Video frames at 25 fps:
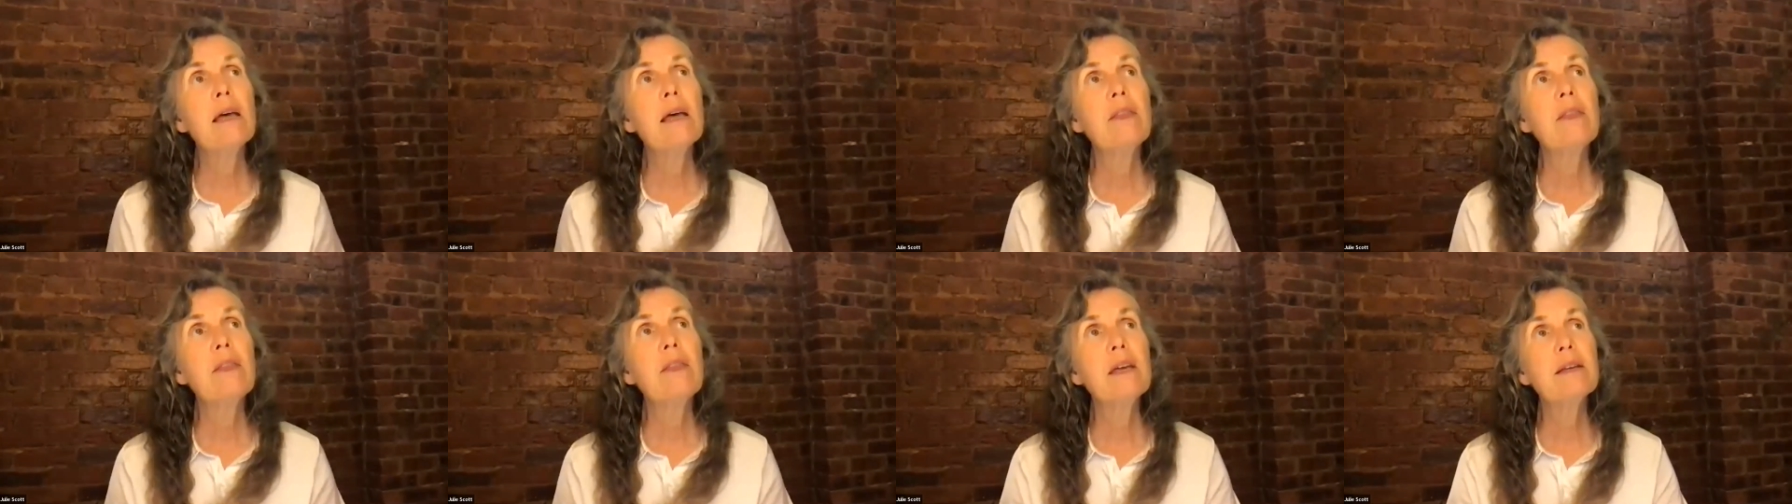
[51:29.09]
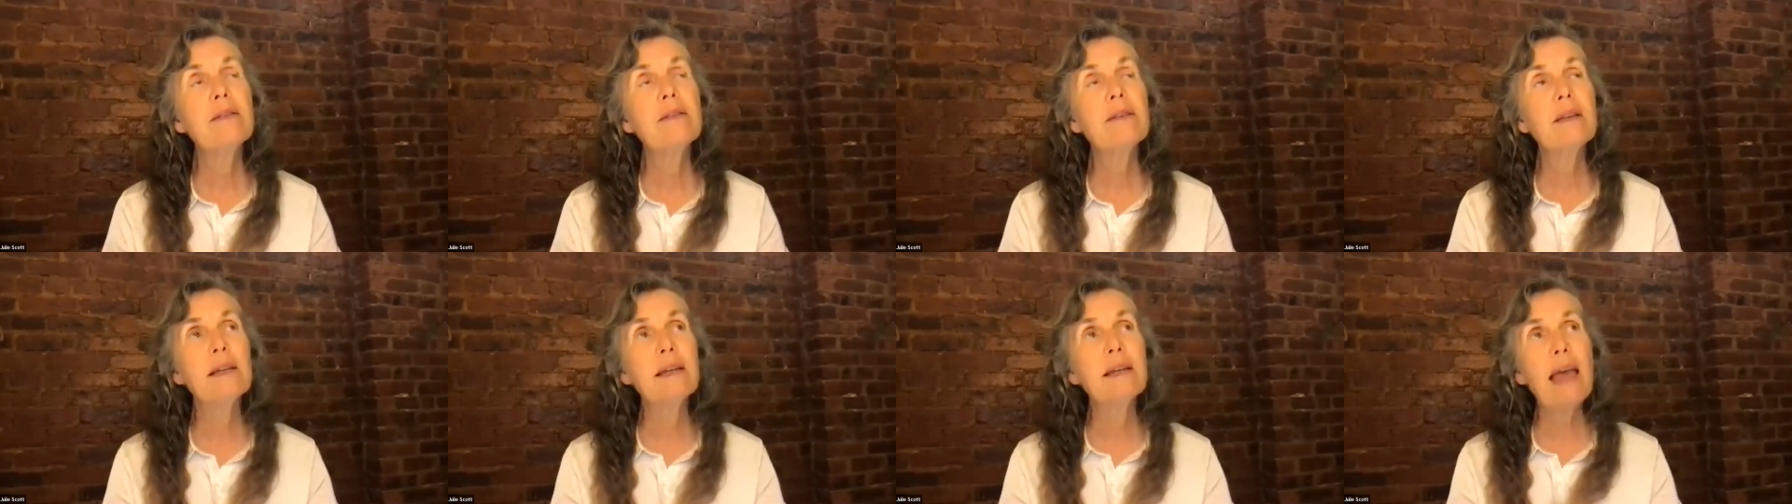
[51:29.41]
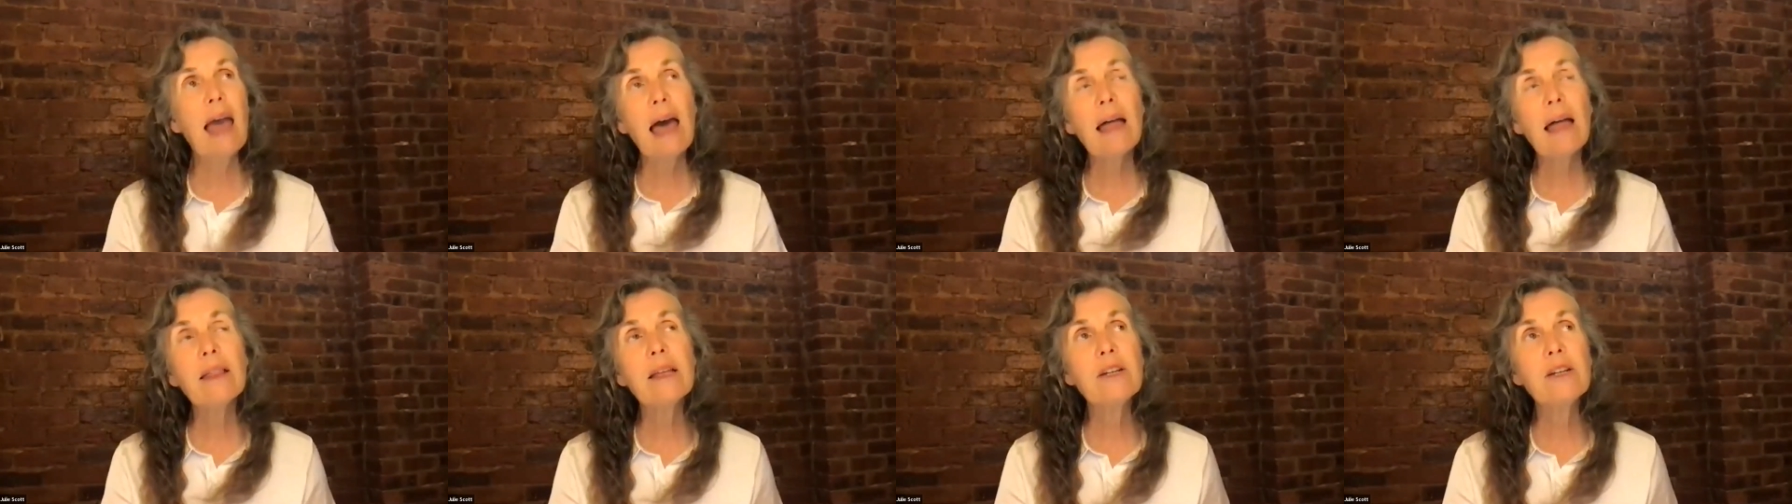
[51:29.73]
this
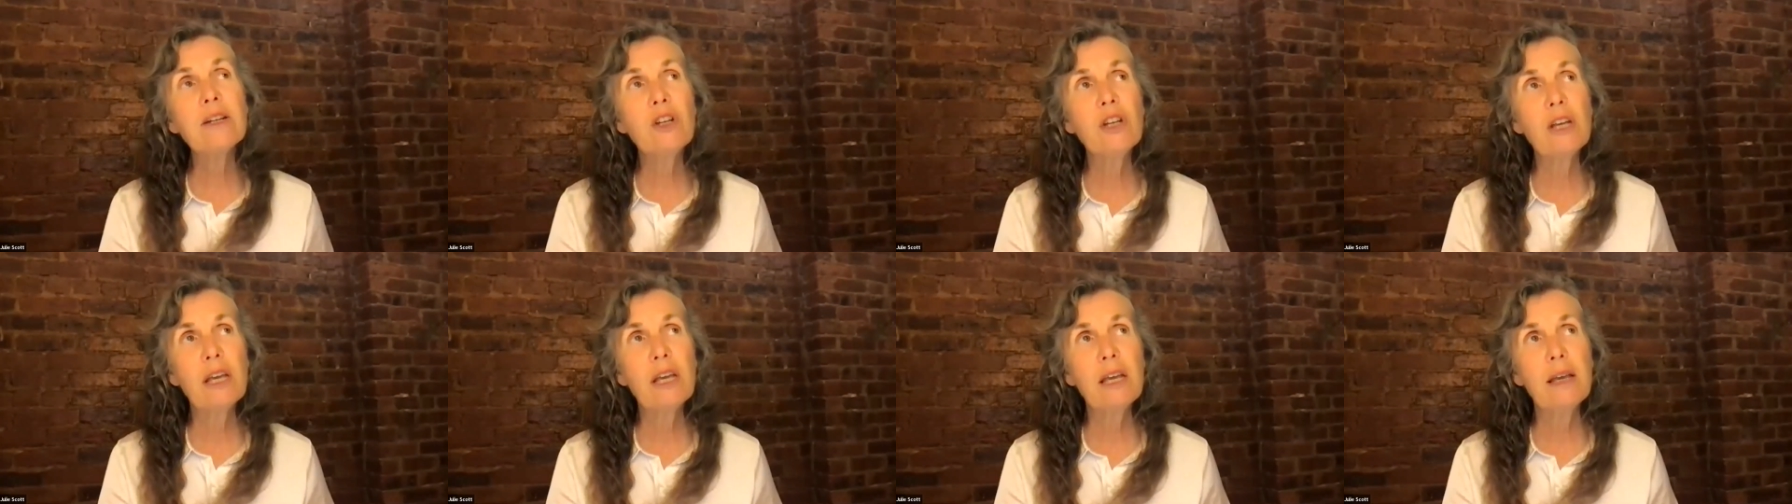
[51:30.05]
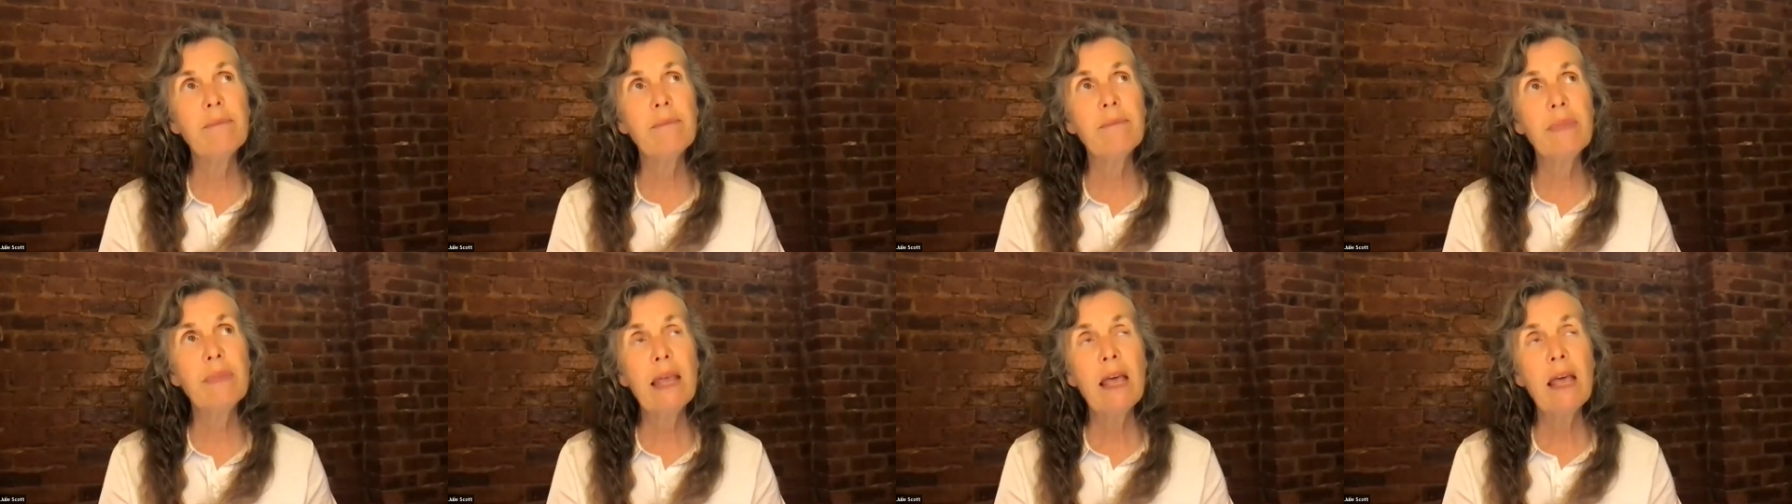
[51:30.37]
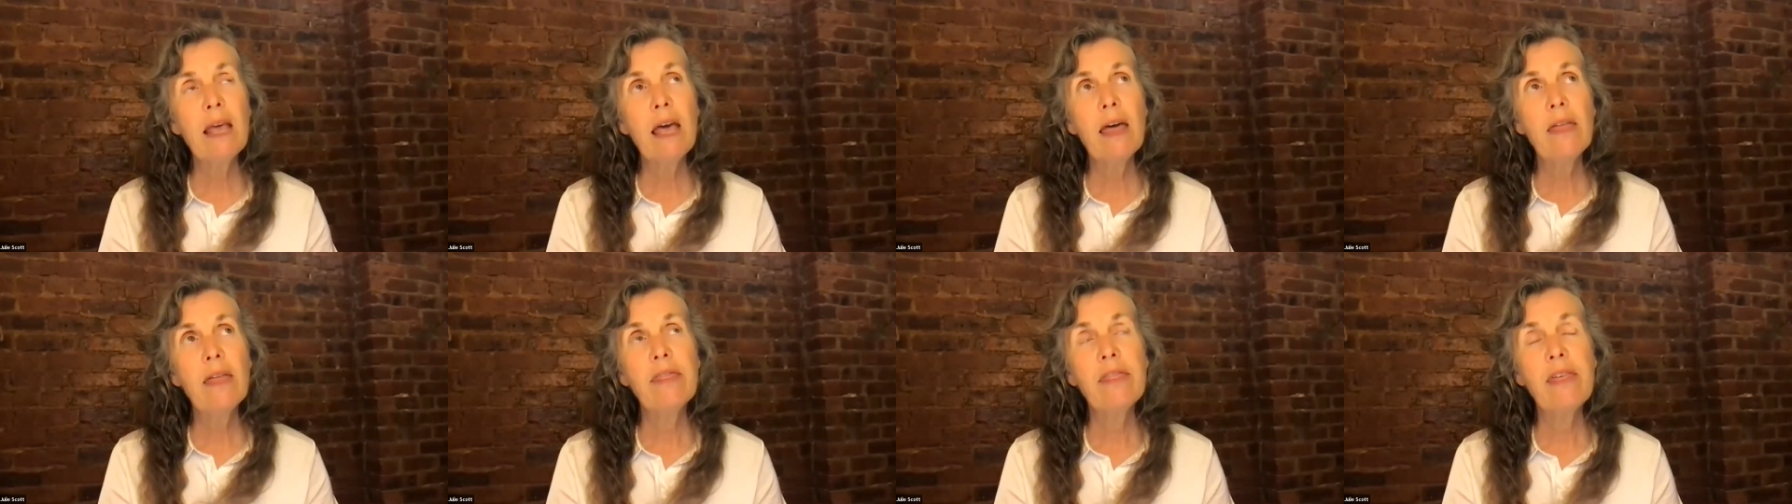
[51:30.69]
analogy
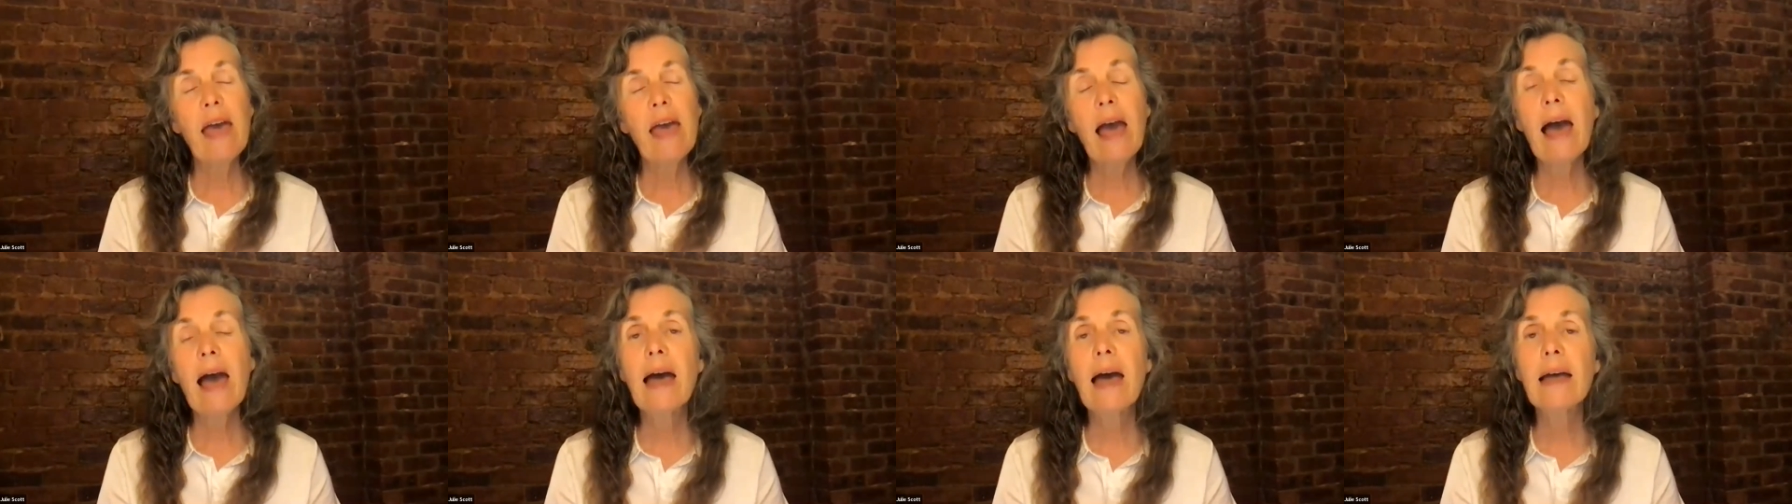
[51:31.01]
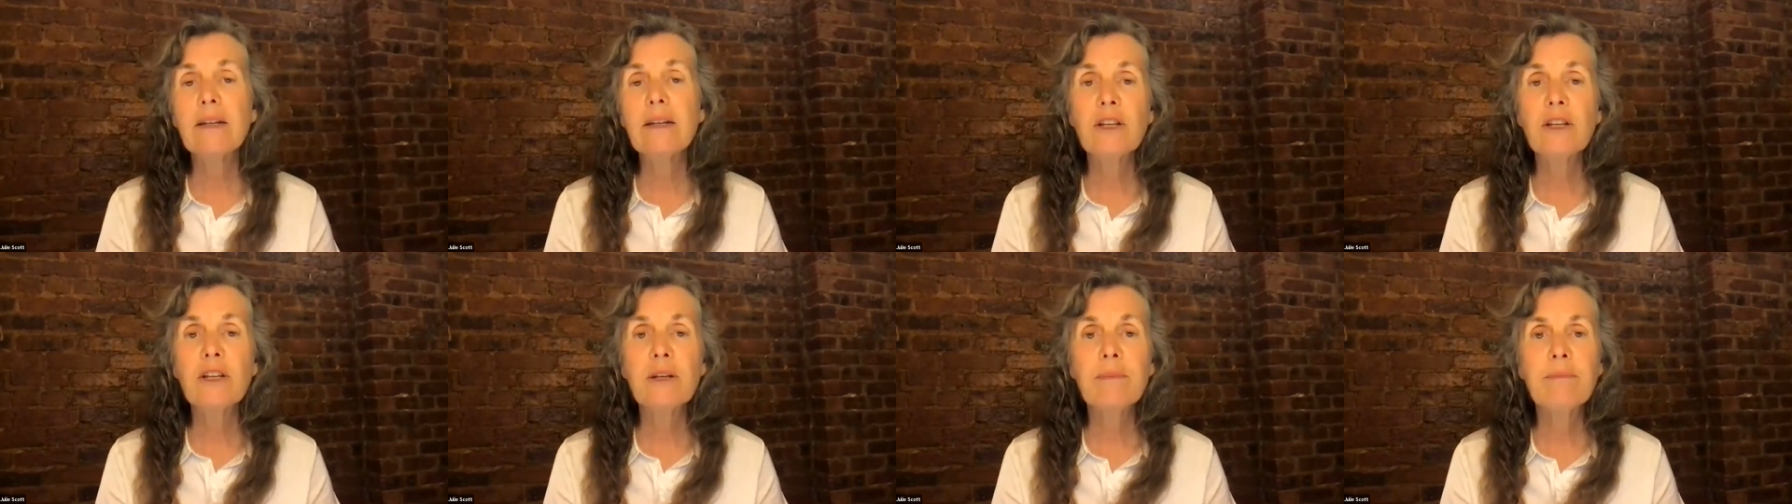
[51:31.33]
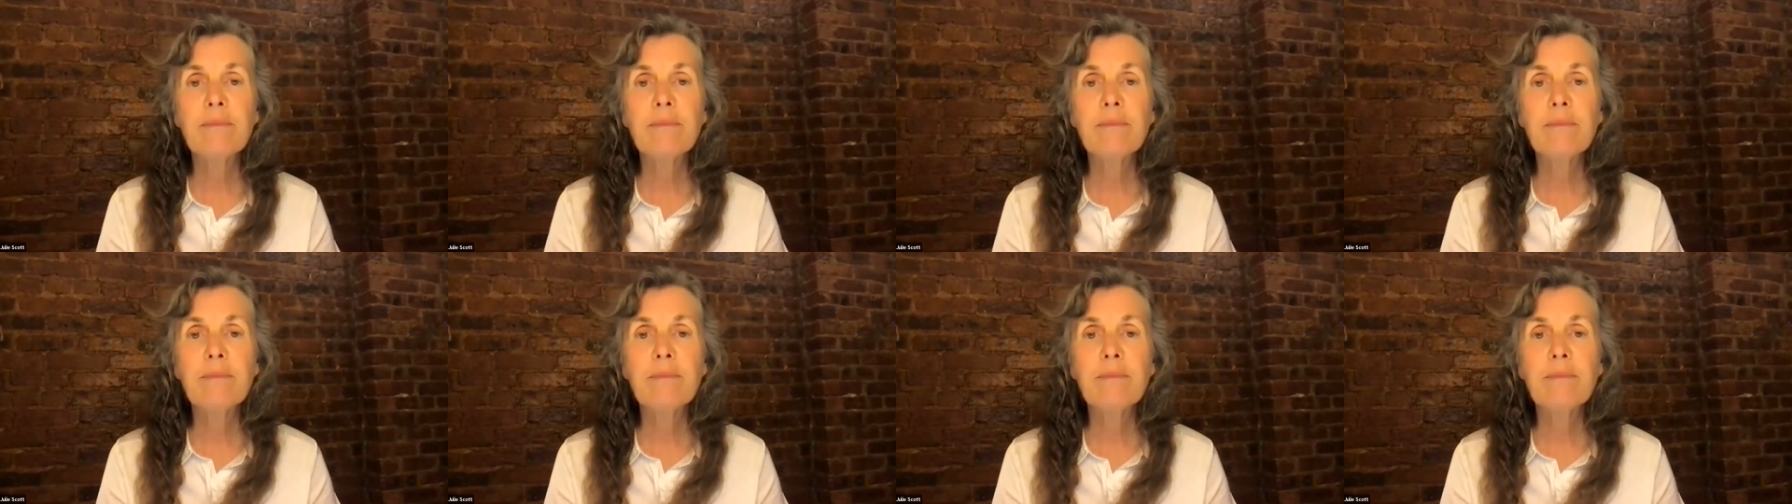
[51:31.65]
that